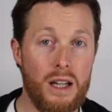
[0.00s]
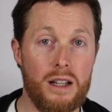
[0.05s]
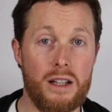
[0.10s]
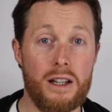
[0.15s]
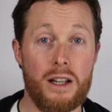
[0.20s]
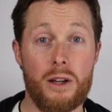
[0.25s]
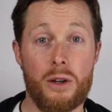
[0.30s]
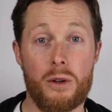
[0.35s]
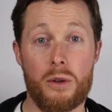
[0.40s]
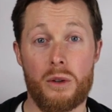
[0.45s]

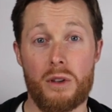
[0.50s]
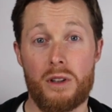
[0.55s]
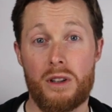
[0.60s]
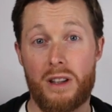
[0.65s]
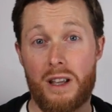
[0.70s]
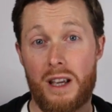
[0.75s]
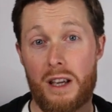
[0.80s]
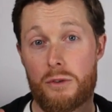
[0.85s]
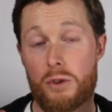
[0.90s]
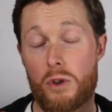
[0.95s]
Now
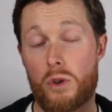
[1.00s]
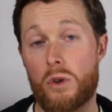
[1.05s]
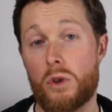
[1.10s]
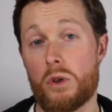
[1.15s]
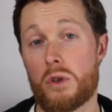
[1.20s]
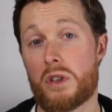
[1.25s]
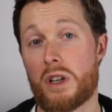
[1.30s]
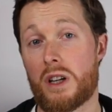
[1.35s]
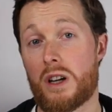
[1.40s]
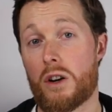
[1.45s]
if you
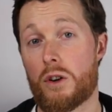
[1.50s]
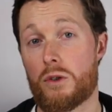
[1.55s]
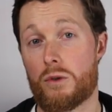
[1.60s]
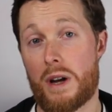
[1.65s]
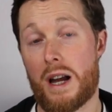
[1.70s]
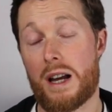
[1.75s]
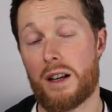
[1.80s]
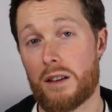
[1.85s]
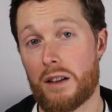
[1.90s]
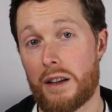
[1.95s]
use it
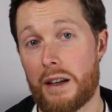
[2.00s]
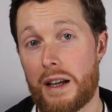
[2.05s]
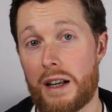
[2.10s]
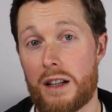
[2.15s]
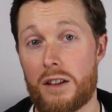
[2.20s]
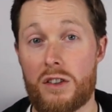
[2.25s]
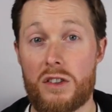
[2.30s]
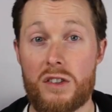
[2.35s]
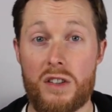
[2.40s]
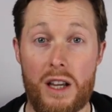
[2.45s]
correctly
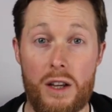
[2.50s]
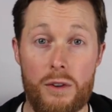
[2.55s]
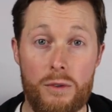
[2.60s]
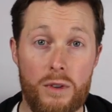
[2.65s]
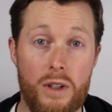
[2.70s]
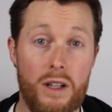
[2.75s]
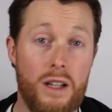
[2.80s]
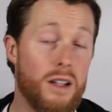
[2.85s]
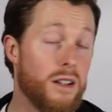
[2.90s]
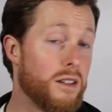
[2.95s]
and
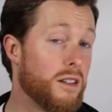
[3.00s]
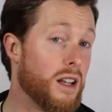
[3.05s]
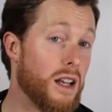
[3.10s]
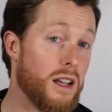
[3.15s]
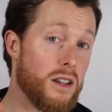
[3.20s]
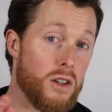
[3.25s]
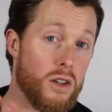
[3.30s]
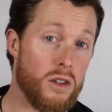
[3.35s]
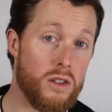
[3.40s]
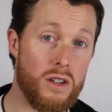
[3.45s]
safely,
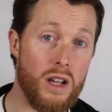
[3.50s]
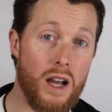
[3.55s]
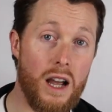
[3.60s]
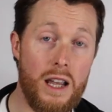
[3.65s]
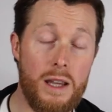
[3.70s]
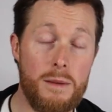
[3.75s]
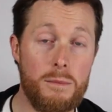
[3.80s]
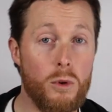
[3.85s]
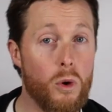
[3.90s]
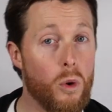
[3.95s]
take your
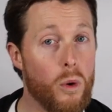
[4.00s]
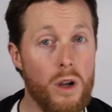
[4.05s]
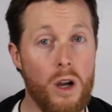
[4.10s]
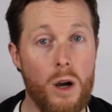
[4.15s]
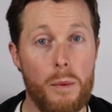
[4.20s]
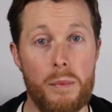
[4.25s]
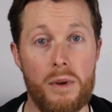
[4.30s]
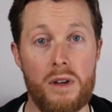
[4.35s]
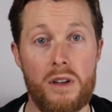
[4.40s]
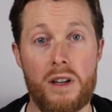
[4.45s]
time going
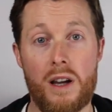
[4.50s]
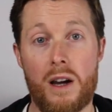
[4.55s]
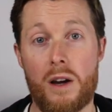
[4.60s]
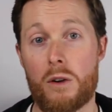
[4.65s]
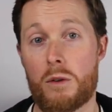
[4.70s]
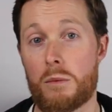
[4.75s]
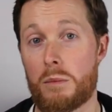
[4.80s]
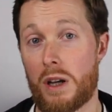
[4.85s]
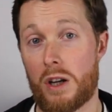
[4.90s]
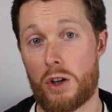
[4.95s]
up and
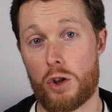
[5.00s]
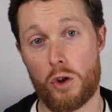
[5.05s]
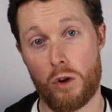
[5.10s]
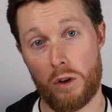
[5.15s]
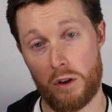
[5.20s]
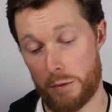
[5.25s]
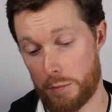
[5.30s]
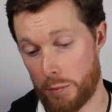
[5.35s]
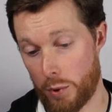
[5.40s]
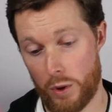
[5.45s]
down, make
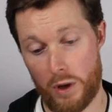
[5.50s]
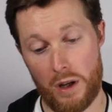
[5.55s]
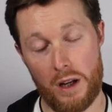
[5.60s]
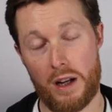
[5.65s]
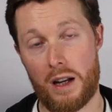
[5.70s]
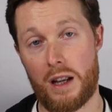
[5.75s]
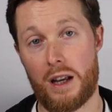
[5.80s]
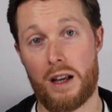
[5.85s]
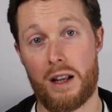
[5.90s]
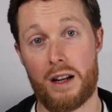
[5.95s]
sure it's put it
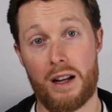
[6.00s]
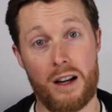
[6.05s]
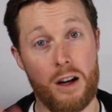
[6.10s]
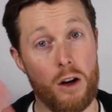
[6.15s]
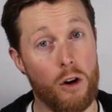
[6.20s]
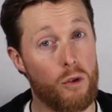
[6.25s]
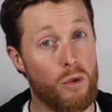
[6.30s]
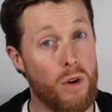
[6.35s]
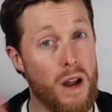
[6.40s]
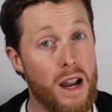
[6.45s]
in a
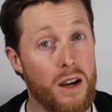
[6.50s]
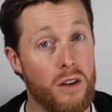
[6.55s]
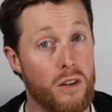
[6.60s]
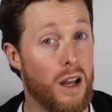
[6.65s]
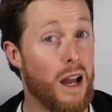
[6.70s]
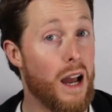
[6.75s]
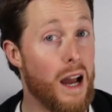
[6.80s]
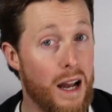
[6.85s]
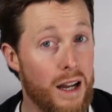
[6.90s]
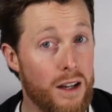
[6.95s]
correct
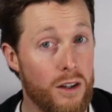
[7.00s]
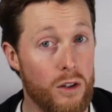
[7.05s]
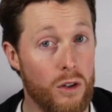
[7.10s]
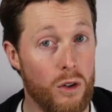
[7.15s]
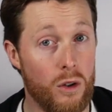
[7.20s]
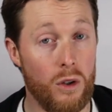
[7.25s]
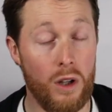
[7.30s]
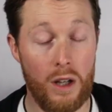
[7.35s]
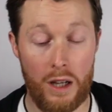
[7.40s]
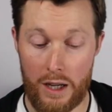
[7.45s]

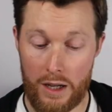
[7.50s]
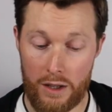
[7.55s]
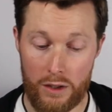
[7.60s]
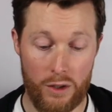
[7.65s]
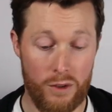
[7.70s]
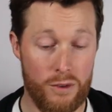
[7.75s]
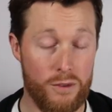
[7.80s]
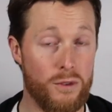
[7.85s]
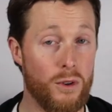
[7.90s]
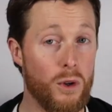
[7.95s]
angle,
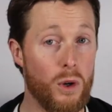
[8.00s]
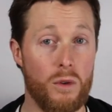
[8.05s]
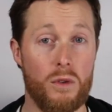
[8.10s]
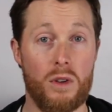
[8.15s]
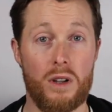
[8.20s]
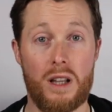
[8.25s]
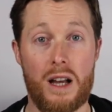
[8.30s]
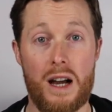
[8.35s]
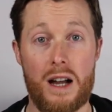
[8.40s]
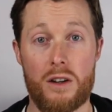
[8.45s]
the foot of
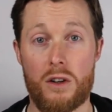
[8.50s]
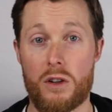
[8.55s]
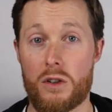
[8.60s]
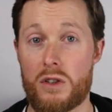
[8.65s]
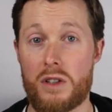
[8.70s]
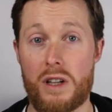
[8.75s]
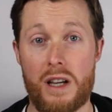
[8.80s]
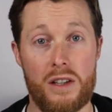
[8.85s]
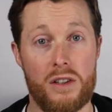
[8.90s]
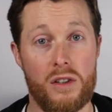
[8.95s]
the ladder
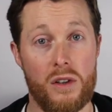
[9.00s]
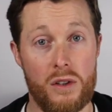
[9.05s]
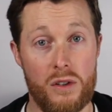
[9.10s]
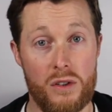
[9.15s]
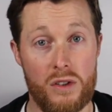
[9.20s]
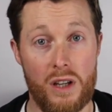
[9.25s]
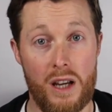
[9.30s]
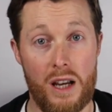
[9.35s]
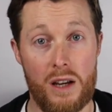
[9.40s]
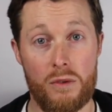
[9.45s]
is nice and
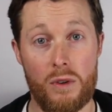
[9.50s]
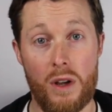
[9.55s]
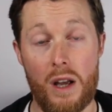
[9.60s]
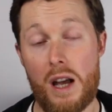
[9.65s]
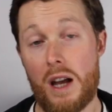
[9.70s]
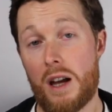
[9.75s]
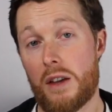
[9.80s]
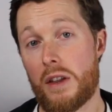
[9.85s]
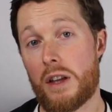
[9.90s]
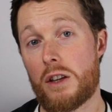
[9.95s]
safe,
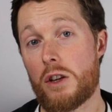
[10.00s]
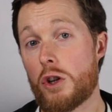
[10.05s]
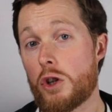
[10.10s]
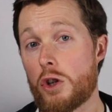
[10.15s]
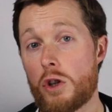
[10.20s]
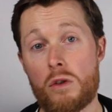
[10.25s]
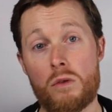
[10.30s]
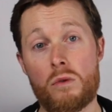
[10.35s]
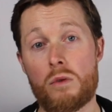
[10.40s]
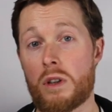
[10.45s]
then you
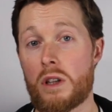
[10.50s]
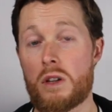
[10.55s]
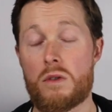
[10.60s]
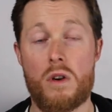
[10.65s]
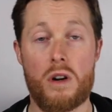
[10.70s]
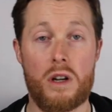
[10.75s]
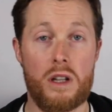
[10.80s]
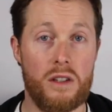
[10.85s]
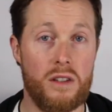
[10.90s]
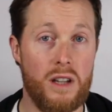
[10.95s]
shouldn't really
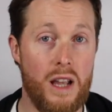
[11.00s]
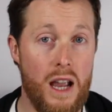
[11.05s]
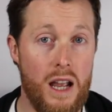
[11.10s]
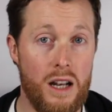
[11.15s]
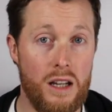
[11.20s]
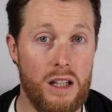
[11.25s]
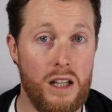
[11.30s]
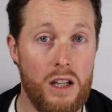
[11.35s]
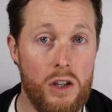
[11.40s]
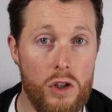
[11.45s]
run into
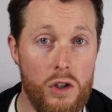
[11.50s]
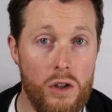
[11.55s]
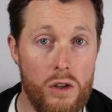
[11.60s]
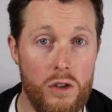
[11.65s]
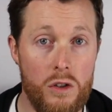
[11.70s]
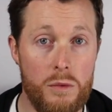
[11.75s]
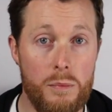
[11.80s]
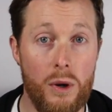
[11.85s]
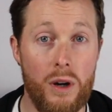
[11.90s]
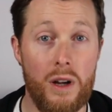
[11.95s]
any
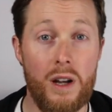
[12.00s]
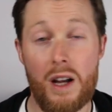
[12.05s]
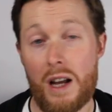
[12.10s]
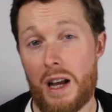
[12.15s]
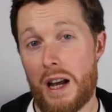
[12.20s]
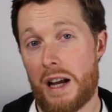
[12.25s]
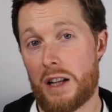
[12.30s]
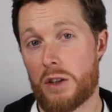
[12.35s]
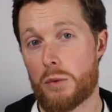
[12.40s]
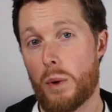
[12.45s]
issues. But
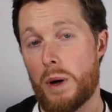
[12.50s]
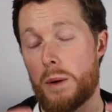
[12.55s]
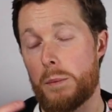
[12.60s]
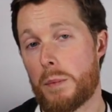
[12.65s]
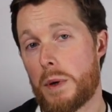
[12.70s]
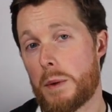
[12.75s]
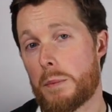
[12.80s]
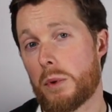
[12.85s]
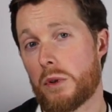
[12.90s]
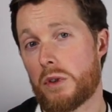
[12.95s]
it's when
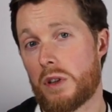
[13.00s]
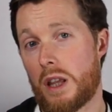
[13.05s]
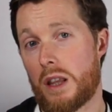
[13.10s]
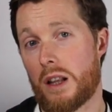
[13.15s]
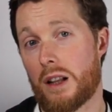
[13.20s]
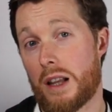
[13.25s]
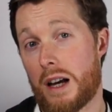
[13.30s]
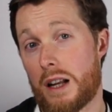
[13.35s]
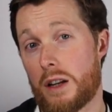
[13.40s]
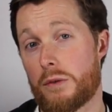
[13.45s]
people take
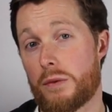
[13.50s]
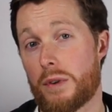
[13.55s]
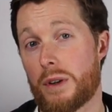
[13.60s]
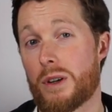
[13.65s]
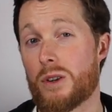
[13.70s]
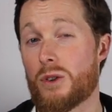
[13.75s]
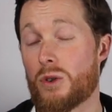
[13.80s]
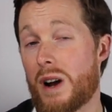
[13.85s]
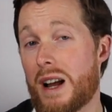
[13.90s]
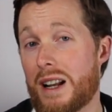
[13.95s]
the ladder for
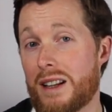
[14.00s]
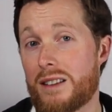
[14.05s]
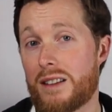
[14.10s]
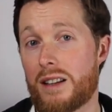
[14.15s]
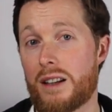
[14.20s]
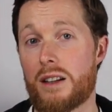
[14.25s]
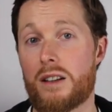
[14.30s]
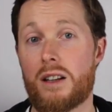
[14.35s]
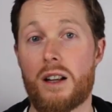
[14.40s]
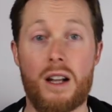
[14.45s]

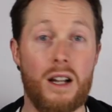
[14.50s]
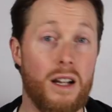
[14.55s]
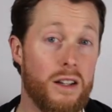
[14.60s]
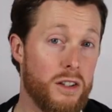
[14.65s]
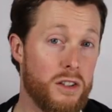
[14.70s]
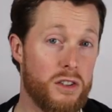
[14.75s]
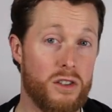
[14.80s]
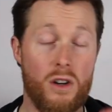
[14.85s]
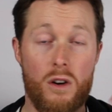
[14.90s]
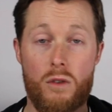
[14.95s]
granted,
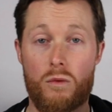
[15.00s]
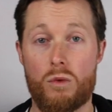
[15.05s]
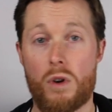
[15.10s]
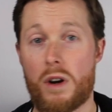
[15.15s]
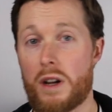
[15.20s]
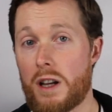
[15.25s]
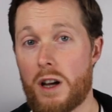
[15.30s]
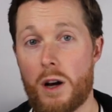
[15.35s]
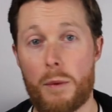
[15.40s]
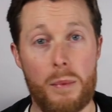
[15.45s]
they start
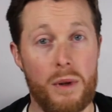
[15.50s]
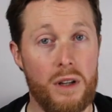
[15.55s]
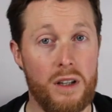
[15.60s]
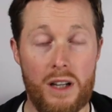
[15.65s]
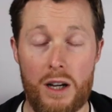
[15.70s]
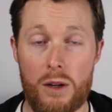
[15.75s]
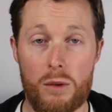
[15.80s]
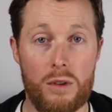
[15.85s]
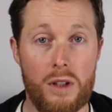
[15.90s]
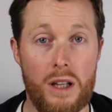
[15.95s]
running up and
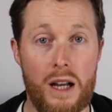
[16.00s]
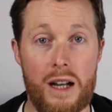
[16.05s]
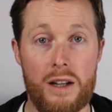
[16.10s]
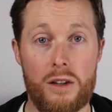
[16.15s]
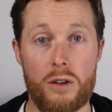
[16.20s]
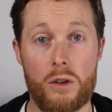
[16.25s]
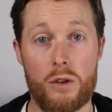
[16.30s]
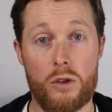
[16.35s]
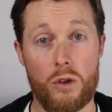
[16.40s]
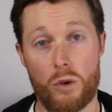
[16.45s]
down
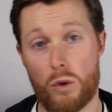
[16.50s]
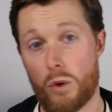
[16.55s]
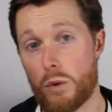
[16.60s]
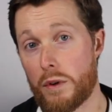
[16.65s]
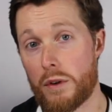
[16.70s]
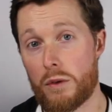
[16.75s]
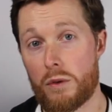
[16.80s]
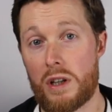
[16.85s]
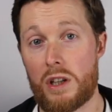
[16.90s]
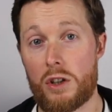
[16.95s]
ladders or
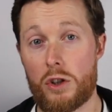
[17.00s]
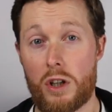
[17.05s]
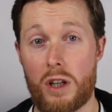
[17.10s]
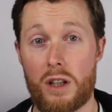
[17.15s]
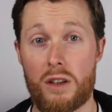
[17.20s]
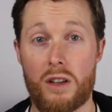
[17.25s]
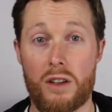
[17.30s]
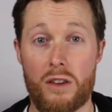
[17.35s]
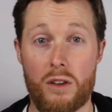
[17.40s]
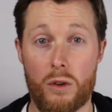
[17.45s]

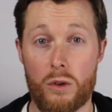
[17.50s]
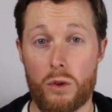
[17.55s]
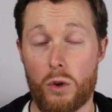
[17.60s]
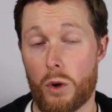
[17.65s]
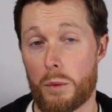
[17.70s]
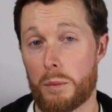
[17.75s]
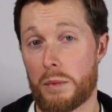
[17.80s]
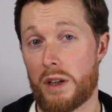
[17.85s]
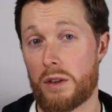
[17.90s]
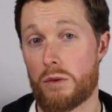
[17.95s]
overreaching, that they'll
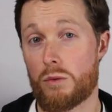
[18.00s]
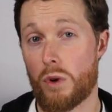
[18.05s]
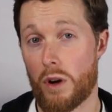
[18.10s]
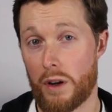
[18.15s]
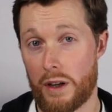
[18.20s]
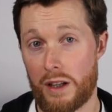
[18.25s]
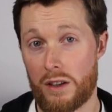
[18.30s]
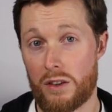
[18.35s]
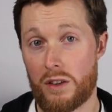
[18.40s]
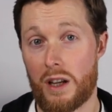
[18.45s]
normally
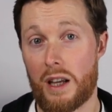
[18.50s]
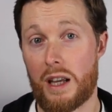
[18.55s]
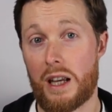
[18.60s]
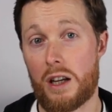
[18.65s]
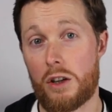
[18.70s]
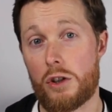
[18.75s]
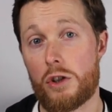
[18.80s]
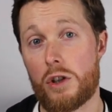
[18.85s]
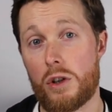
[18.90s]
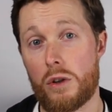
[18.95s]
run into
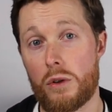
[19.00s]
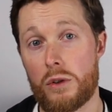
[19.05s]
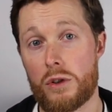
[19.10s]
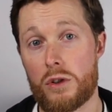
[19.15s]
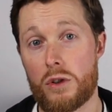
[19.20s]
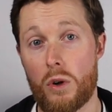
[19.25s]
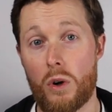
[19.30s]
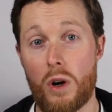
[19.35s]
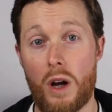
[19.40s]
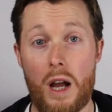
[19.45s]

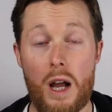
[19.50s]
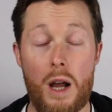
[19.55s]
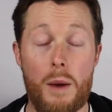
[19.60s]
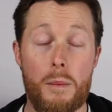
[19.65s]
issues. But